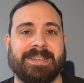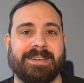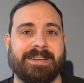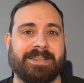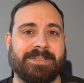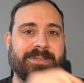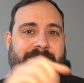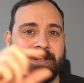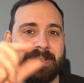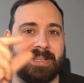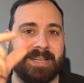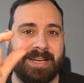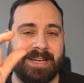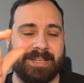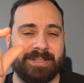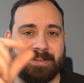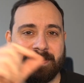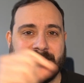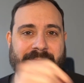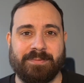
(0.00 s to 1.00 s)
Actually, I
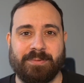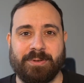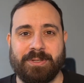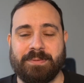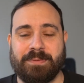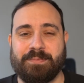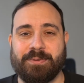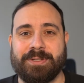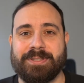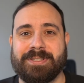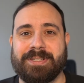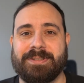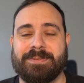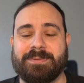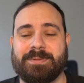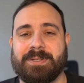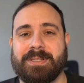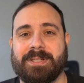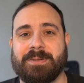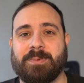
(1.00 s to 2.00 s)
had a 3D printed
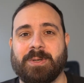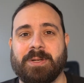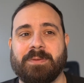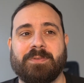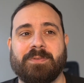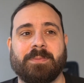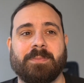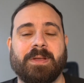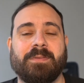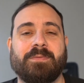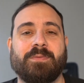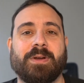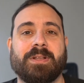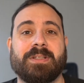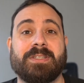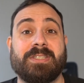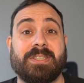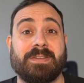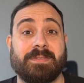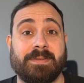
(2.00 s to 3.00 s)
one from my friend
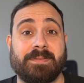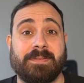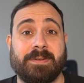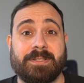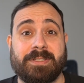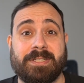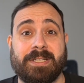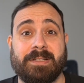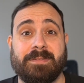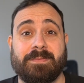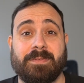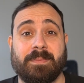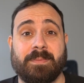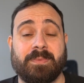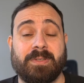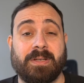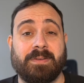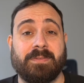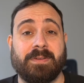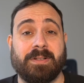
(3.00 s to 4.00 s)
Stephen Foskett from
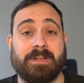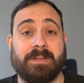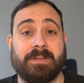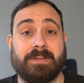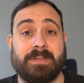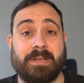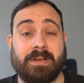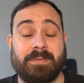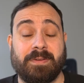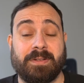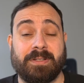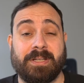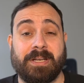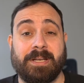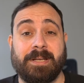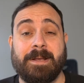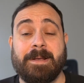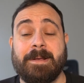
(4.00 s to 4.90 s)
TechField Day,